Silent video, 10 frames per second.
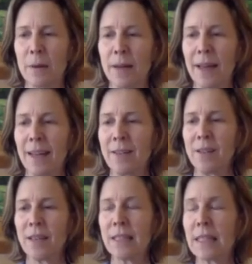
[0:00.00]
And
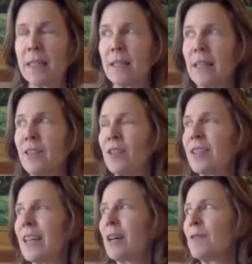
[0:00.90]
just let
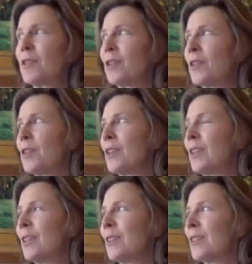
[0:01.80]
yourself turn
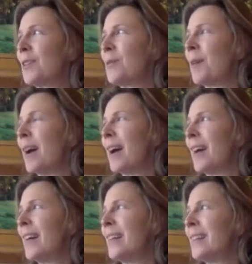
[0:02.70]
and look to the
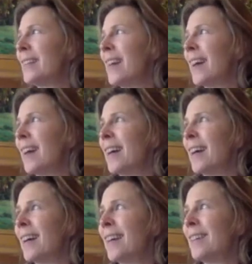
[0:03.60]
right.
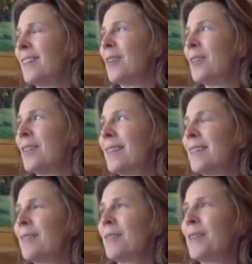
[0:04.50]
And notice
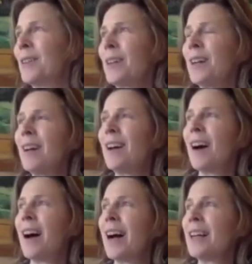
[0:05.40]
if your
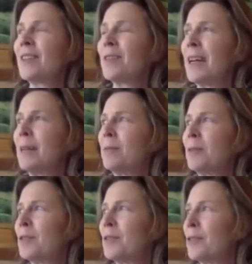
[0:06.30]
eyes are
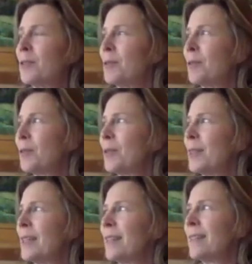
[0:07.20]
able to
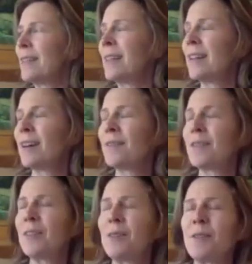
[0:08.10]
see off
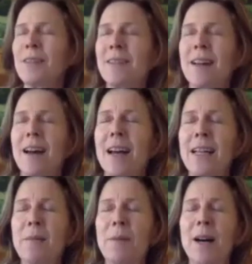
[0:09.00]
to the side
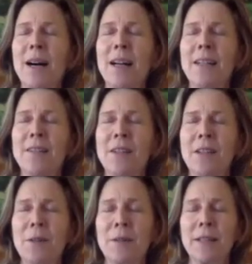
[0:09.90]
and behind
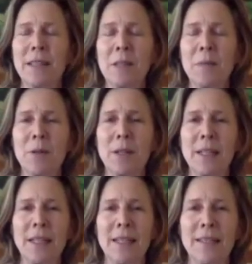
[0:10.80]
you with a little more
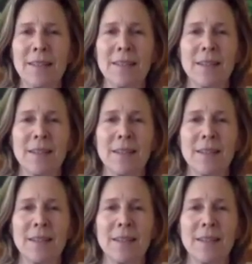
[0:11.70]
ease.